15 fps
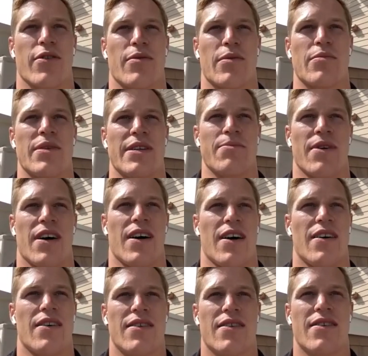Probably
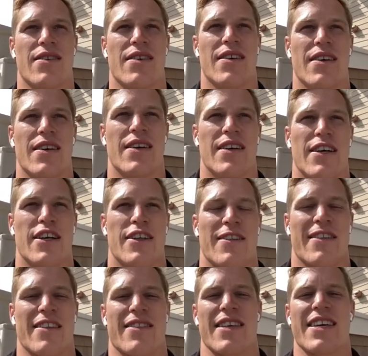Ma.
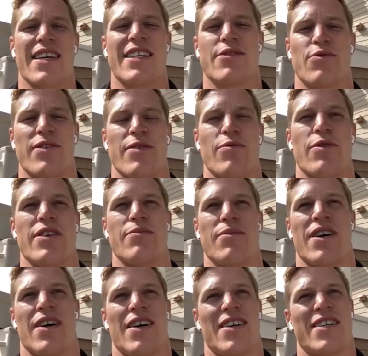The thing is with, with
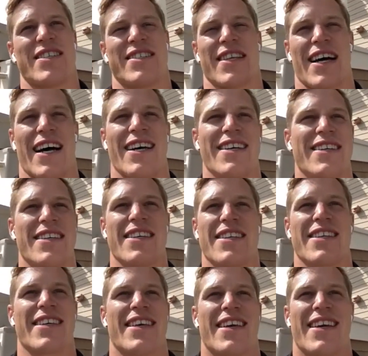Ma is that
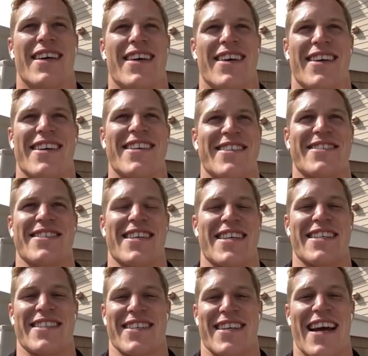he's,
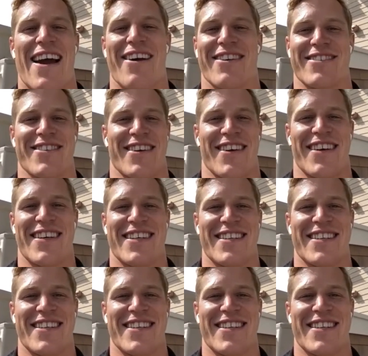he's a character.